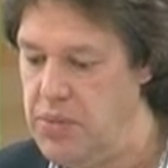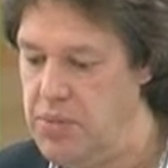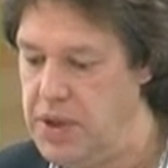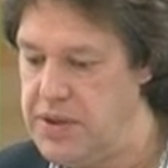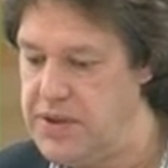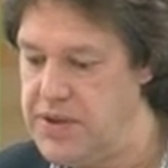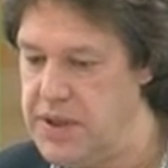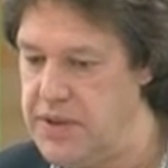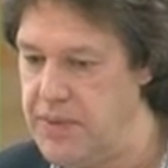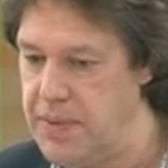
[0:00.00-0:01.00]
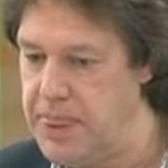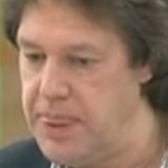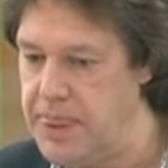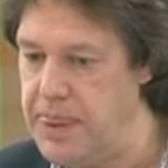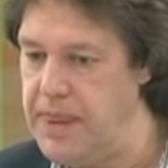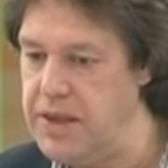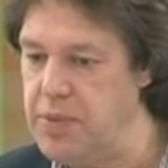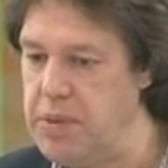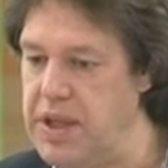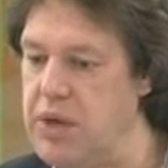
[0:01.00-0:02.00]
But
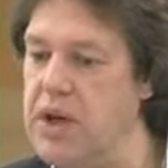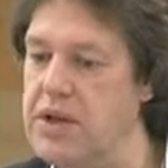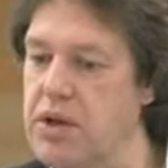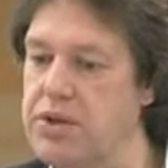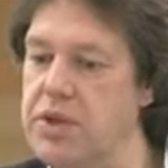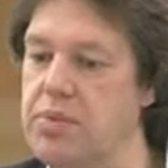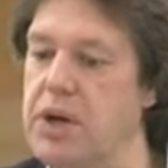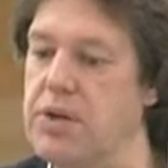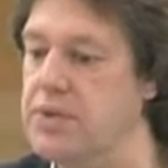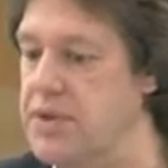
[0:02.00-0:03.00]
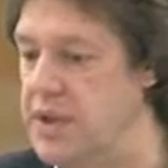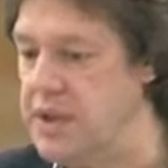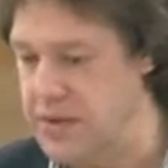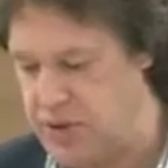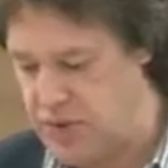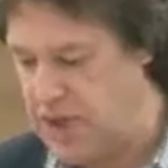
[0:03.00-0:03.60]
this will be quite a lot about Sri